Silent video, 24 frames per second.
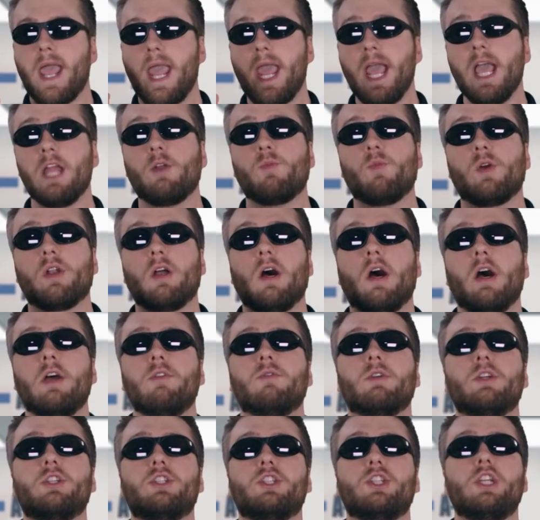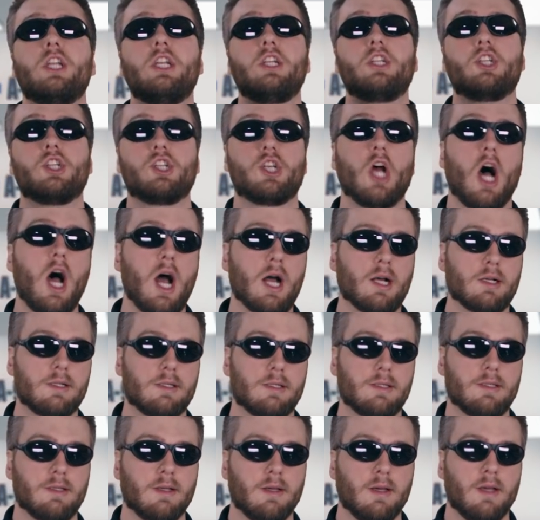and one hundred G
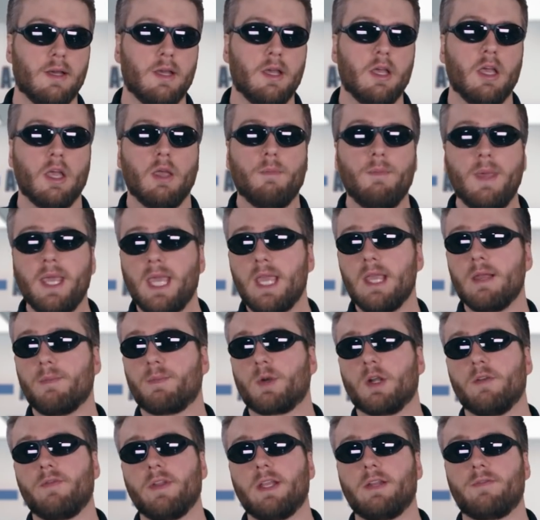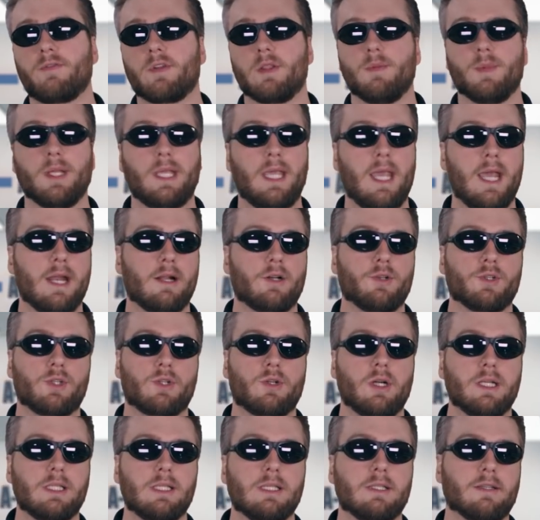shocks, making it perfect for the mechanical
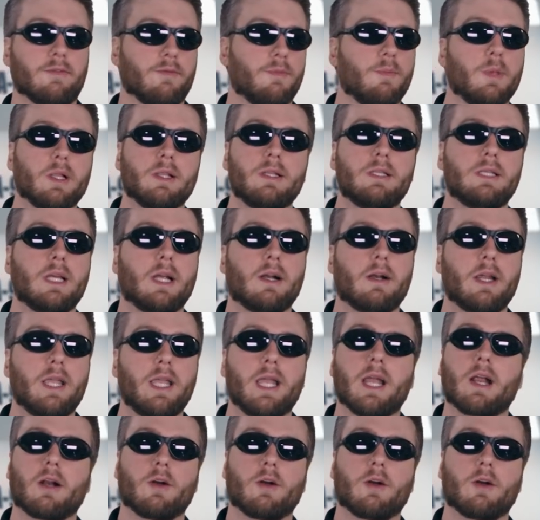stresses of military,